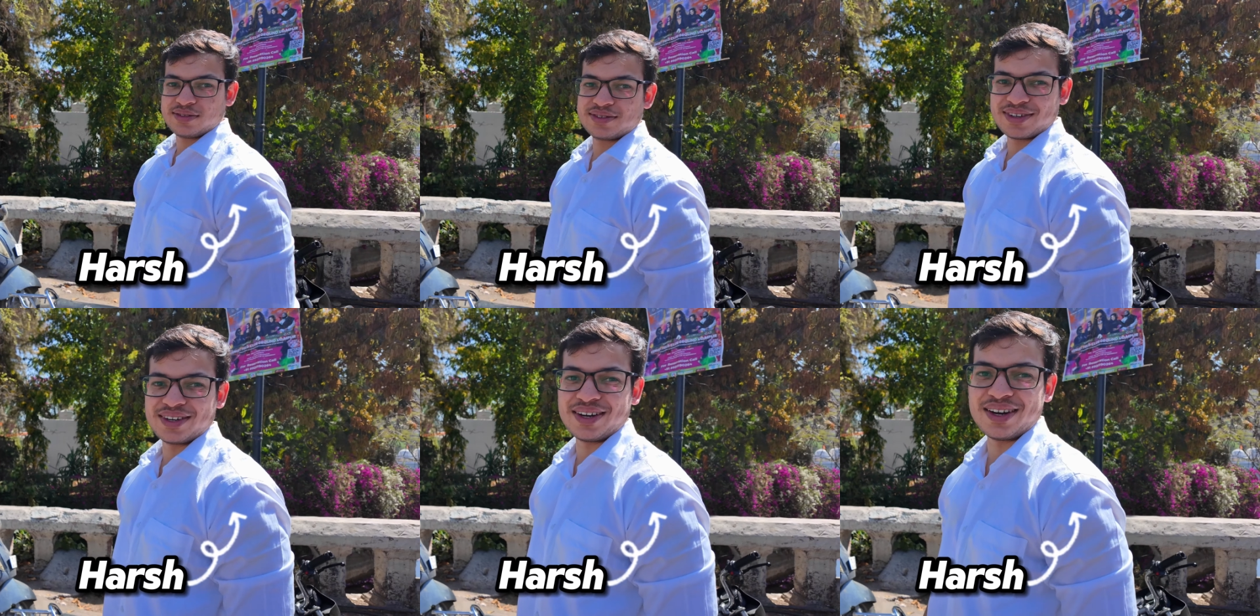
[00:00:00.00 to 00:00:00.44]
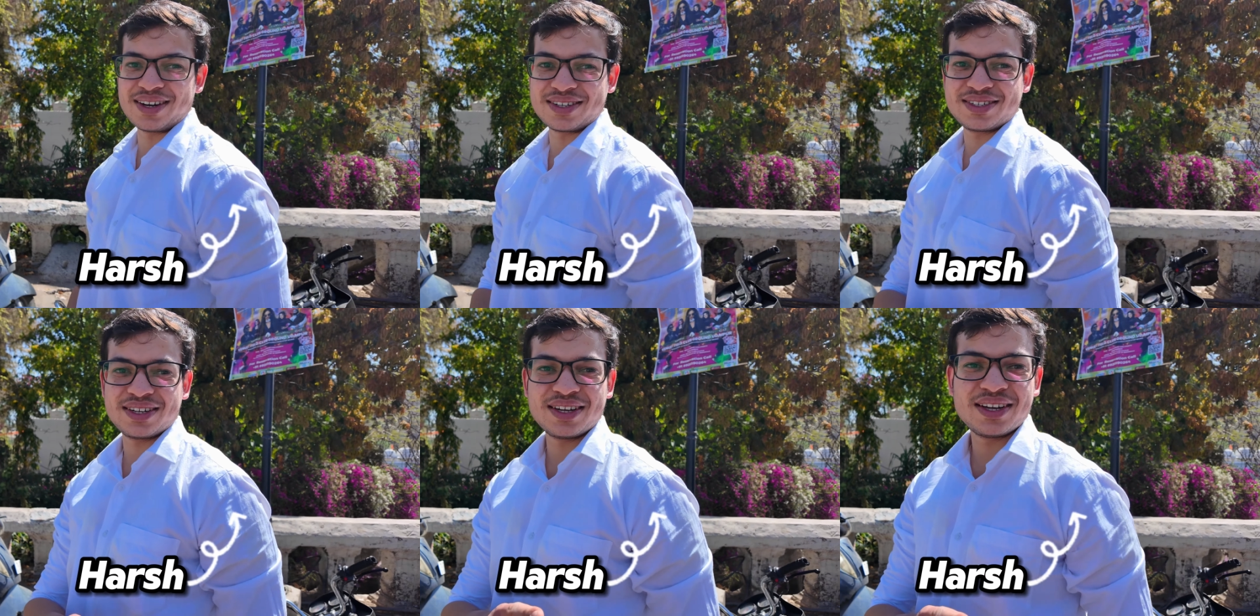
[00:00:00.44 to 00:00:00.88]
is helping
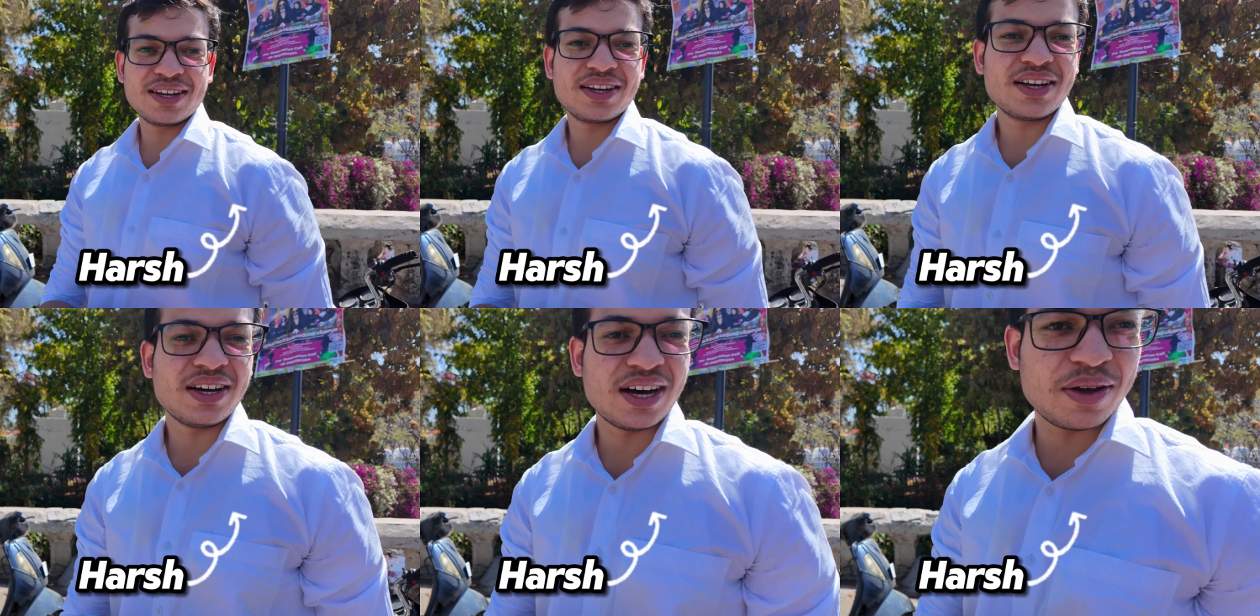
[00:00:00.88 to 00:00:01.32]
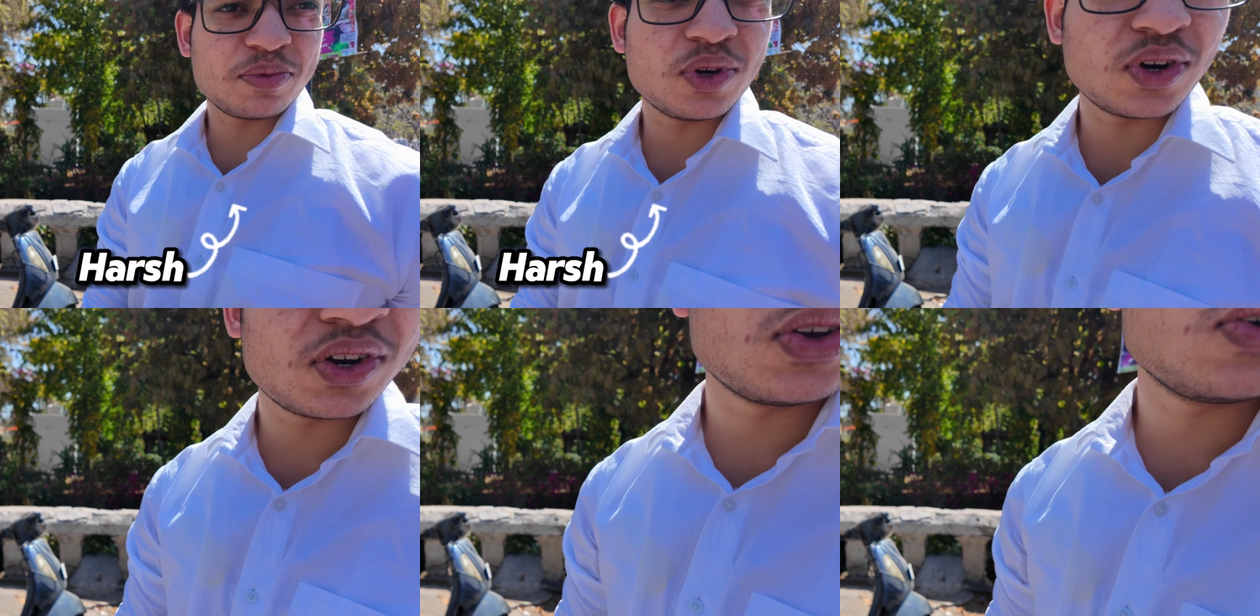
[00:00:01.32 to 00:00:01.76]
us find. I'm
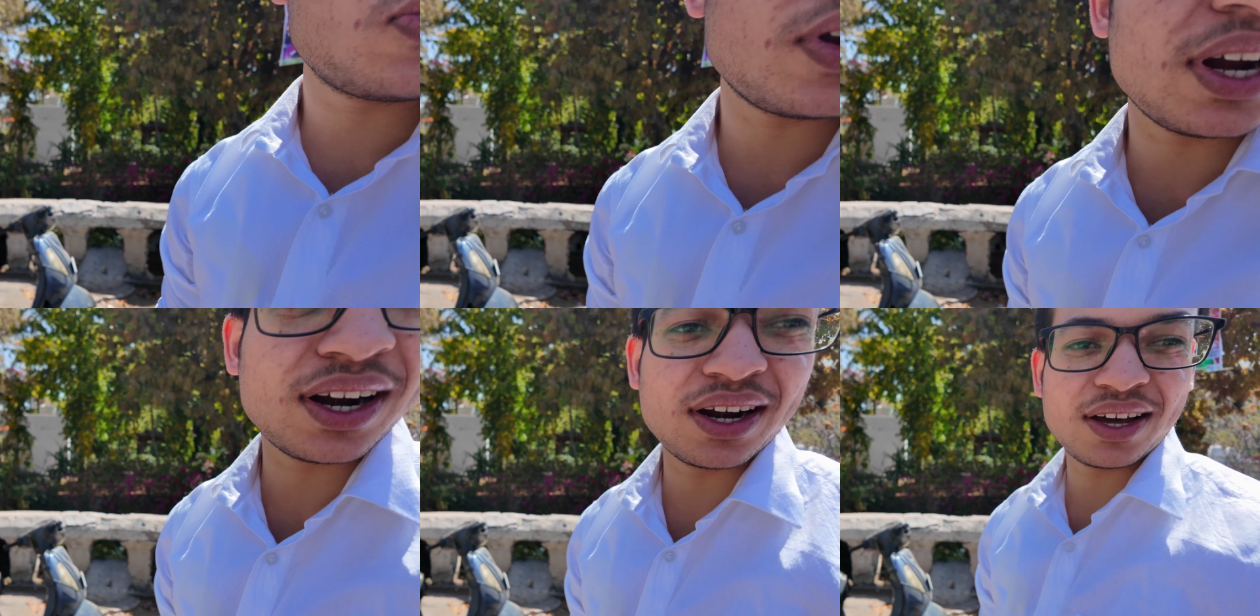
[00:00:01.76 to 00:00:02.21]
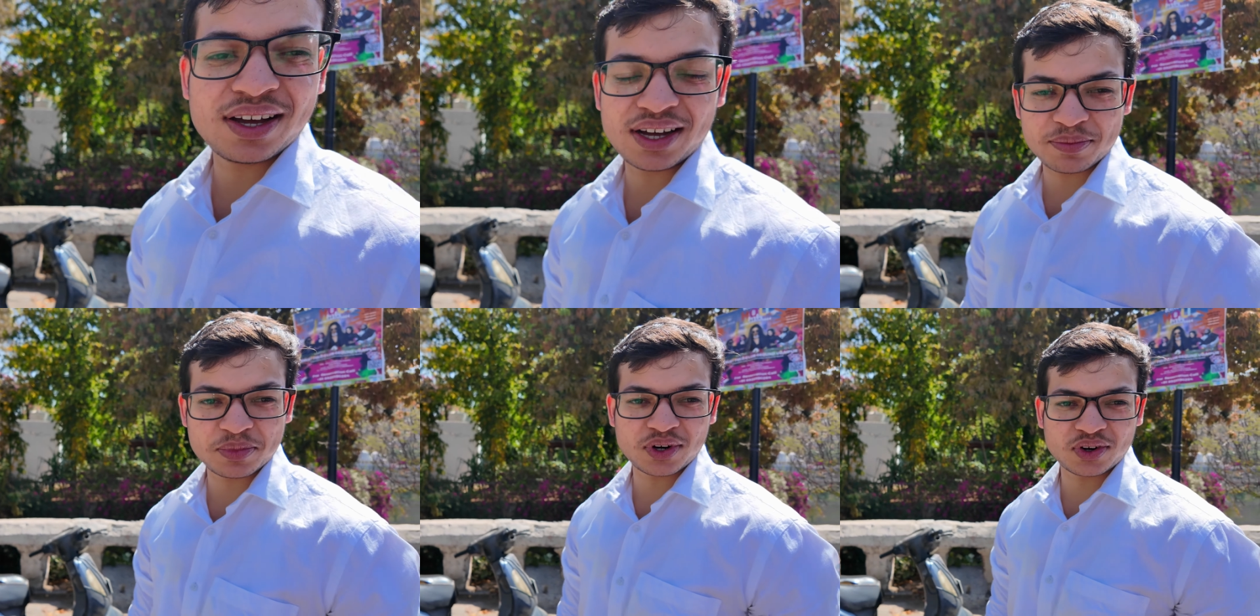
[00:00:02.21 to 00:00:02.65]
her, she's a friend. doctor.
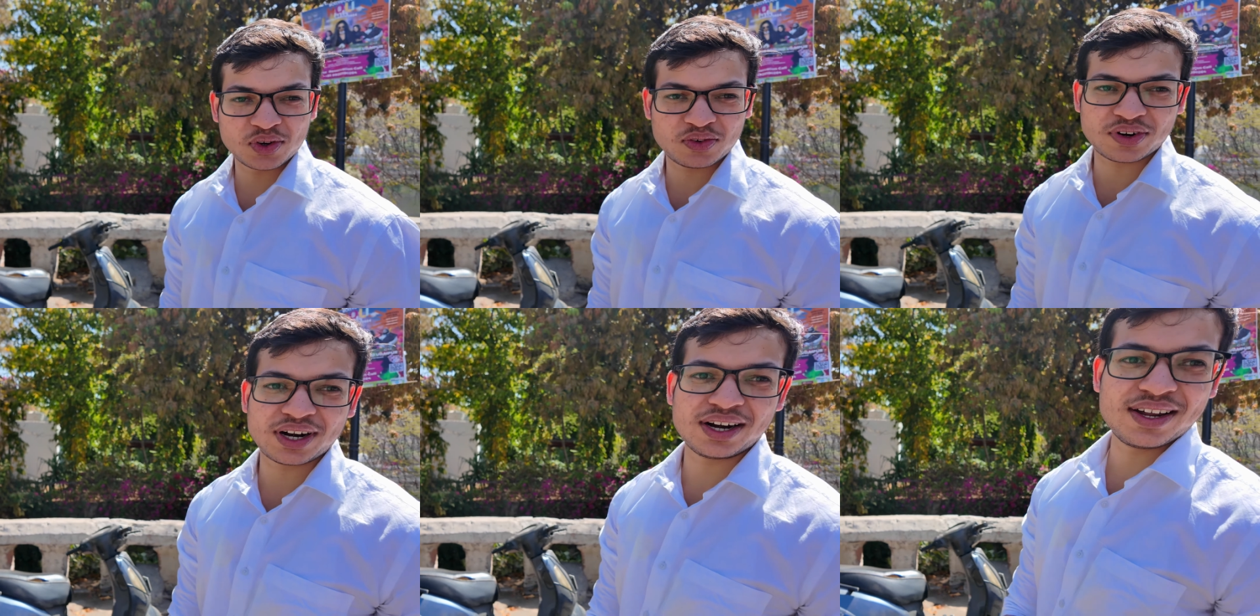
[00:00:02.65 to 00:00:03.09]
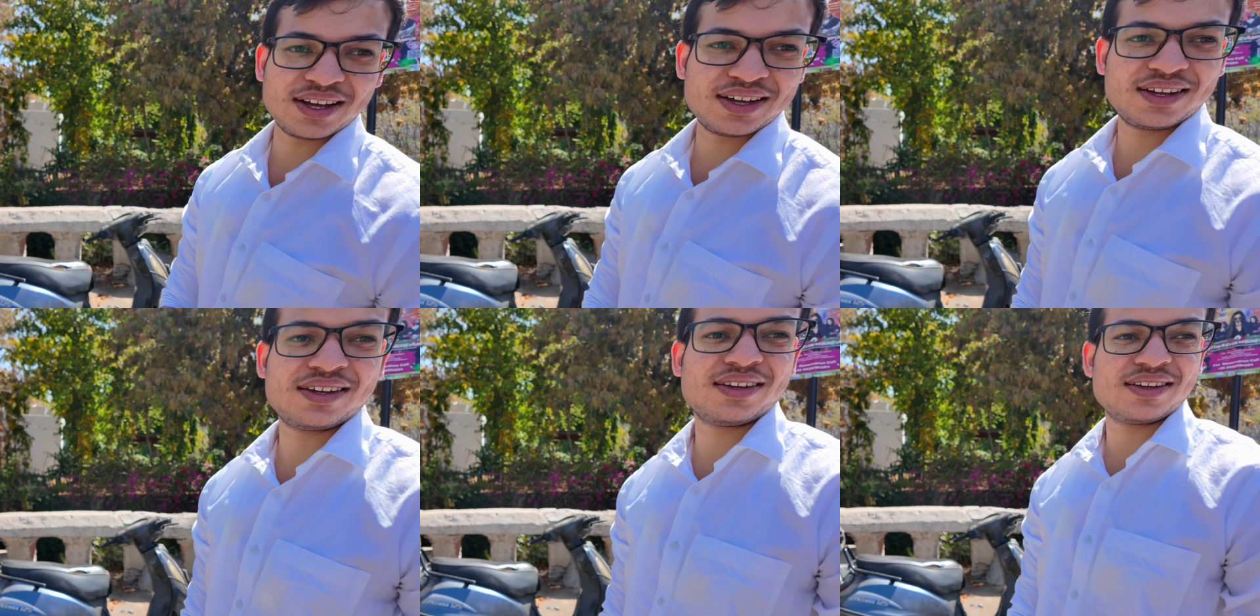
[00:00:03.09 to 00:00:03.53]
I'm your new friend.
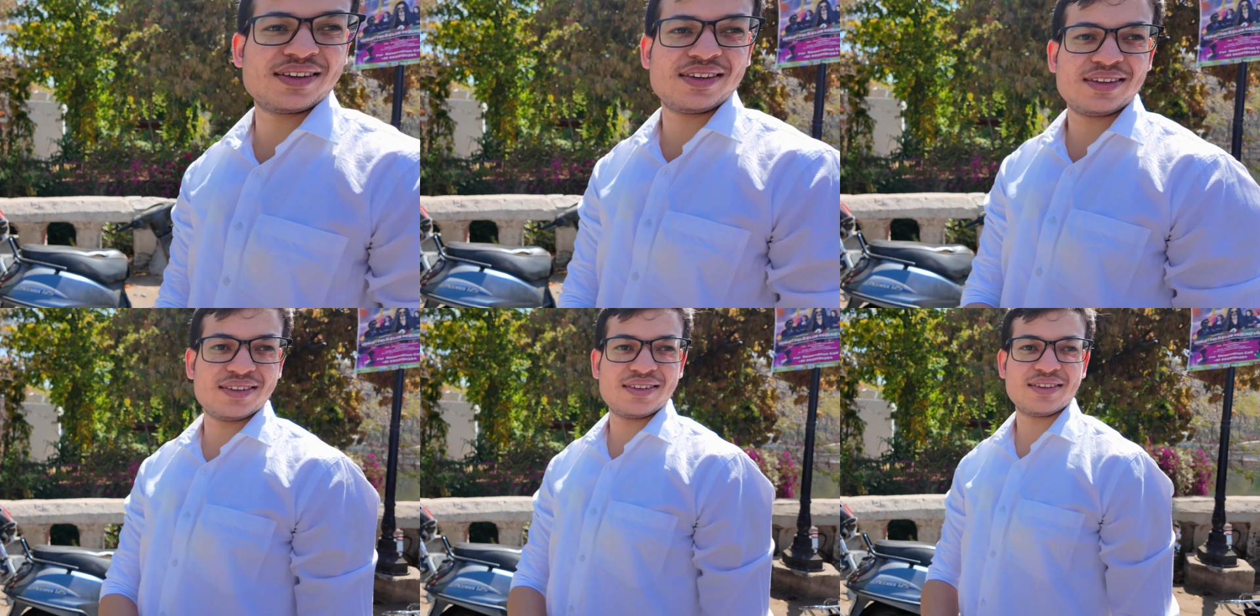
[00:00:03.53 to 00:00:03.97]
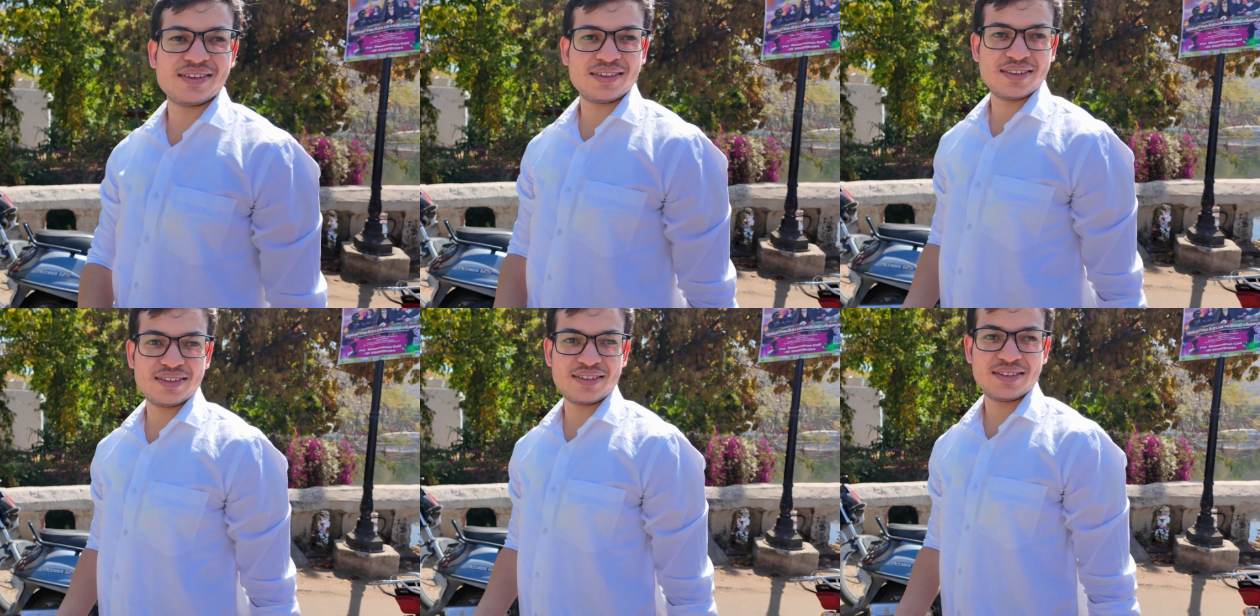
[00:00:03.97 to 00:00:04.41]
Our new
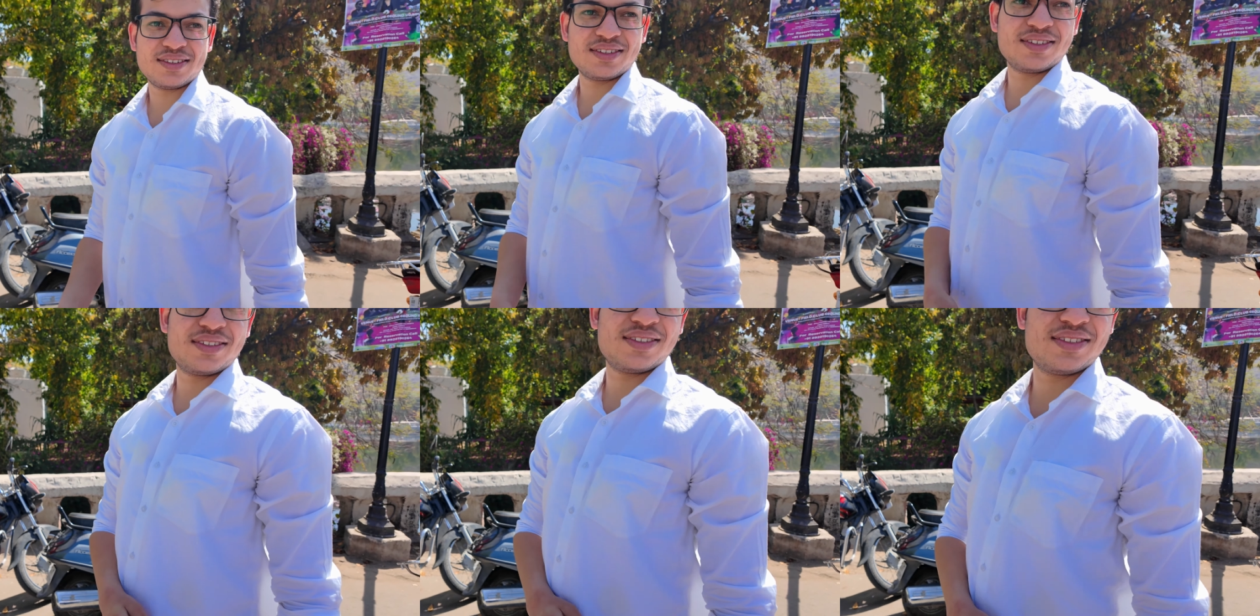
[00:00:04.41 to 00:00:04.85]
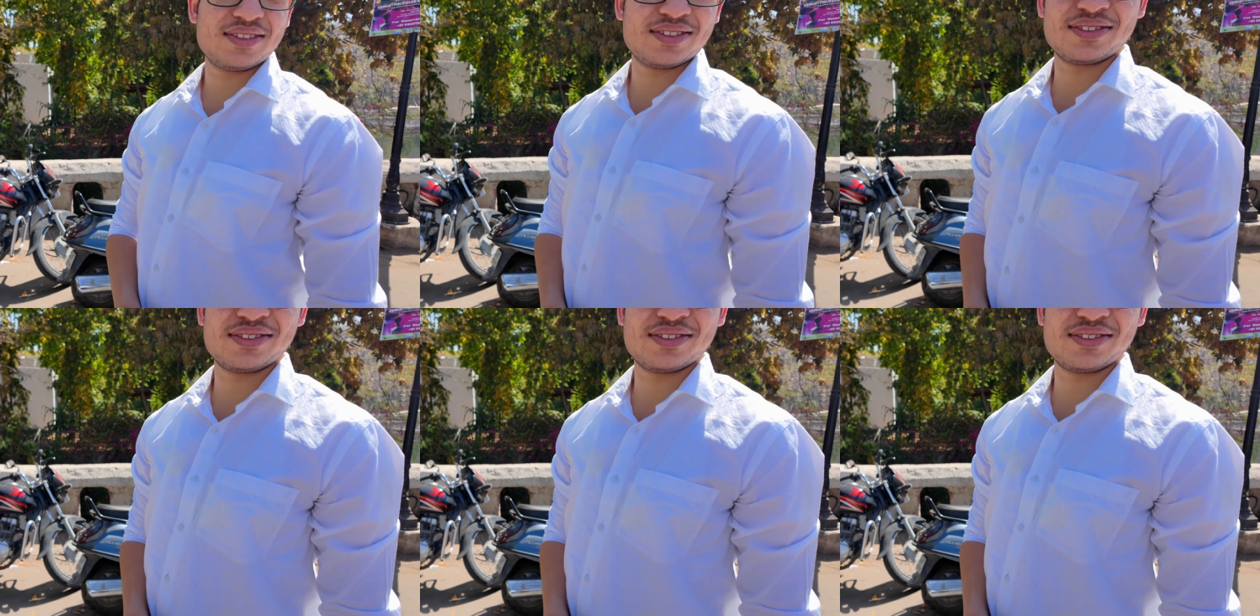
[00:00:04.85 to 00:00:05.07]
friend. Yeah. My old